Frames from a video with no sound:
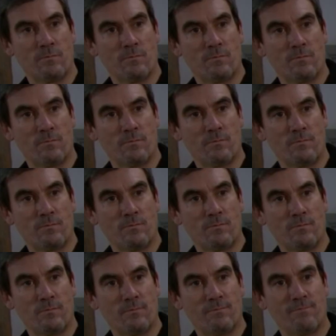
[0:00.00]

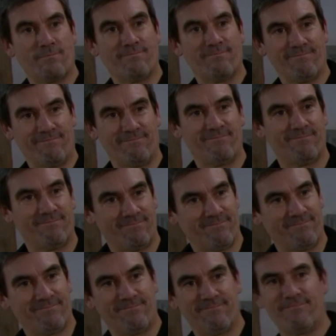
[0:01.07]

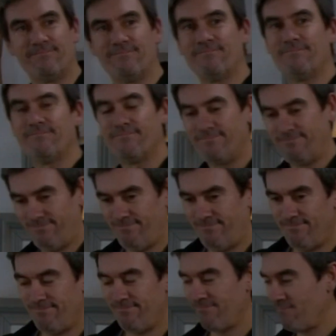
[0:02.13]

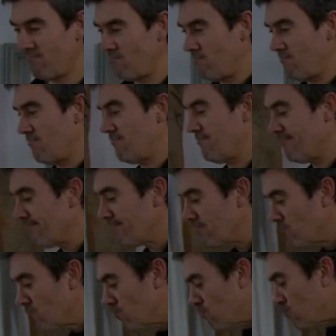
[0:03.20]

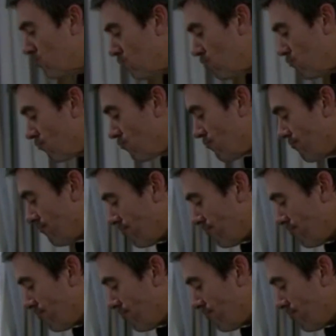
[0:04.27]
Nobody speaks.